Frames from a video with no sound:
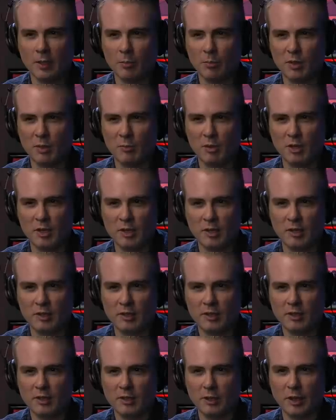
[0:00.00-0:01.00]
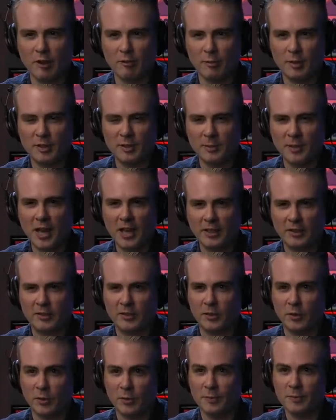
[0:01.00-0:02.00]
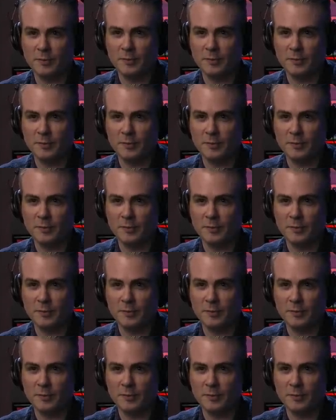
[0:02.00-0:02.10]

BB gave me some likes, though.